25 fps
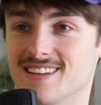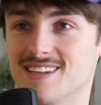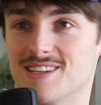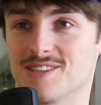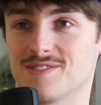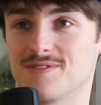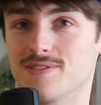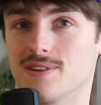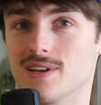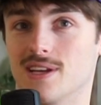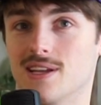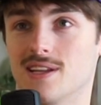
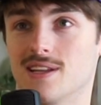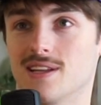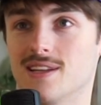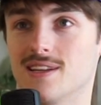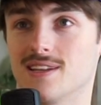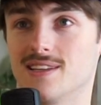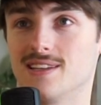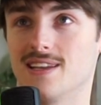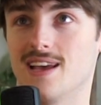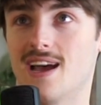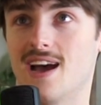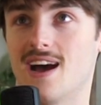That's funny.
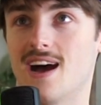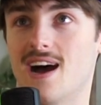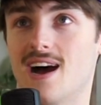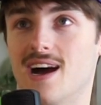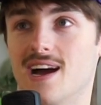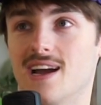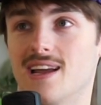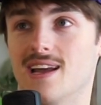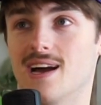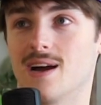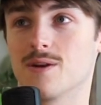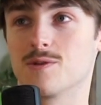Yeah,
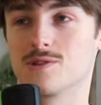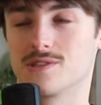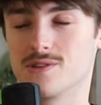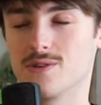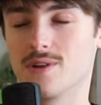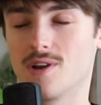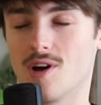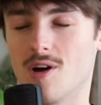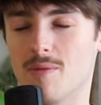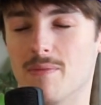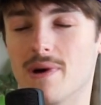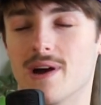I, I was
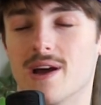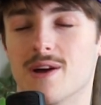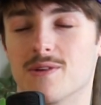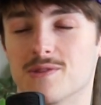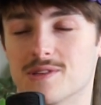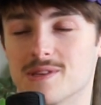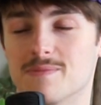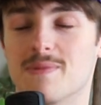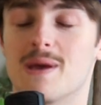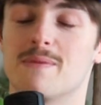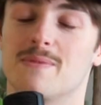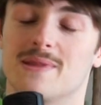doing it on my
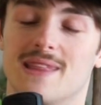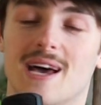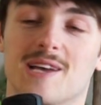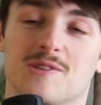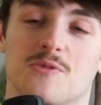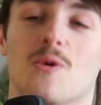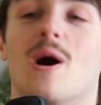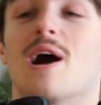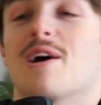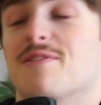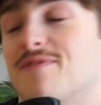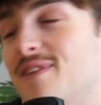own, so maybe
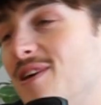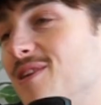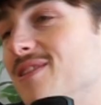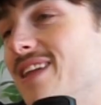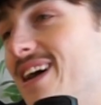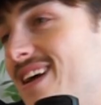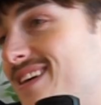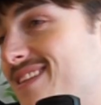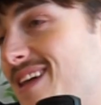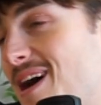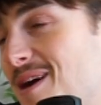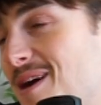that's why I felt like